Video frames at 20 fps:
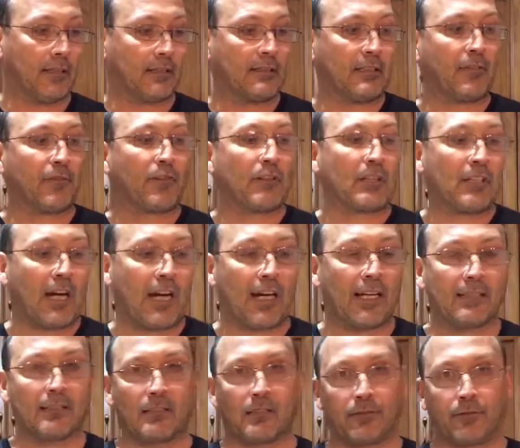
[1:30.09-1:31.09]
different
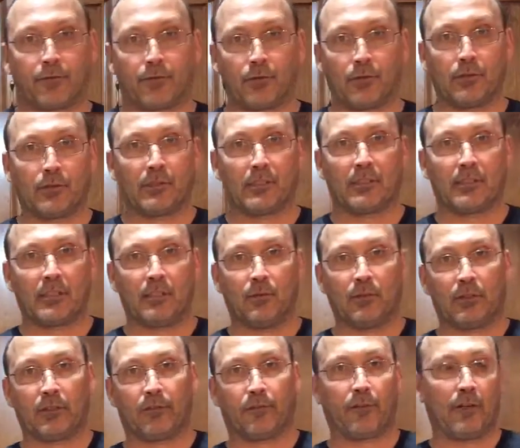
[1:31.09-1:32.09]
kinds of fruit to see
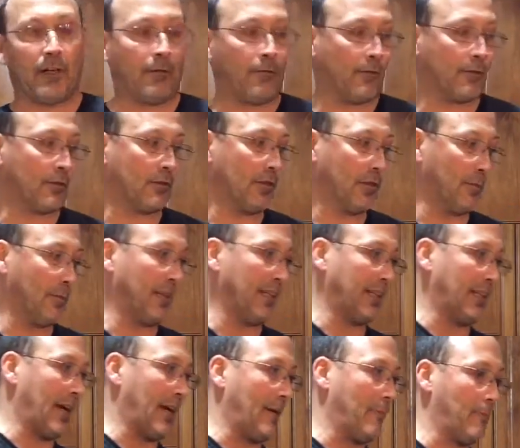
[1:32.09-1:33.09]
what the flavoring is going to be
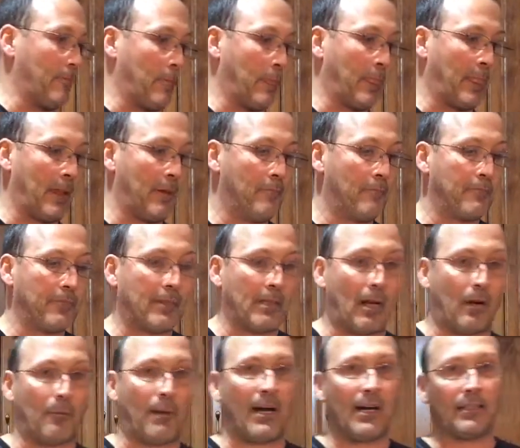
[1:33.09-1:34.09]
in that.
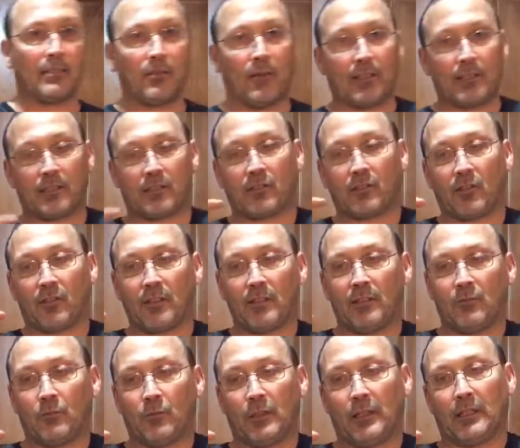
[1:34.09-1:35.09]
Now, mind you, I
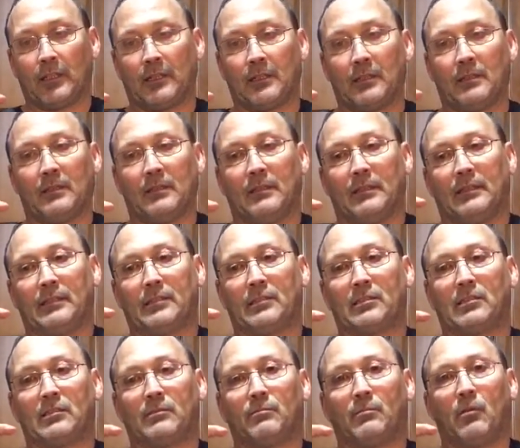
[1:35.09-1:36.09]
started with a
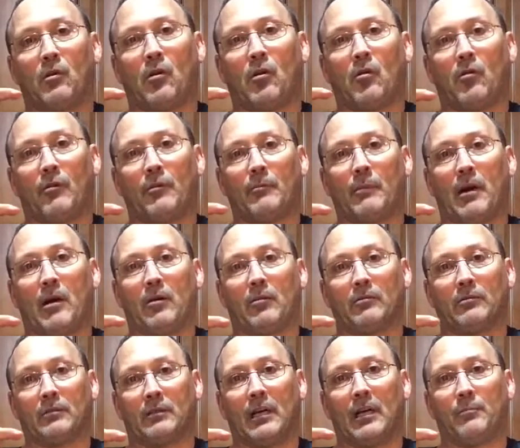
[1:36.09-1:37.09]
small
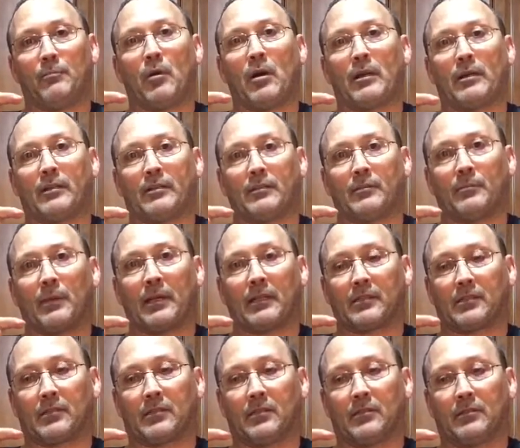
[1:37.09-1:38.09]
amount I bought here in
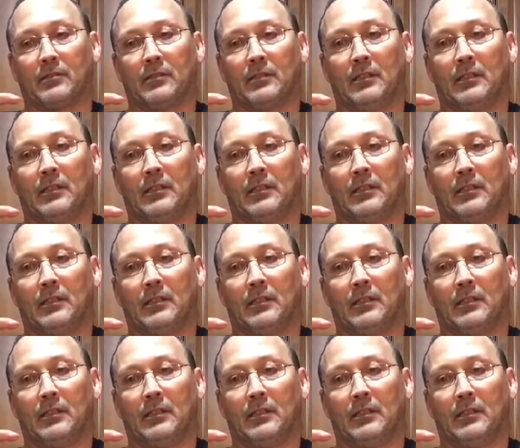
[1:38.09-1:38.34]
Mexico.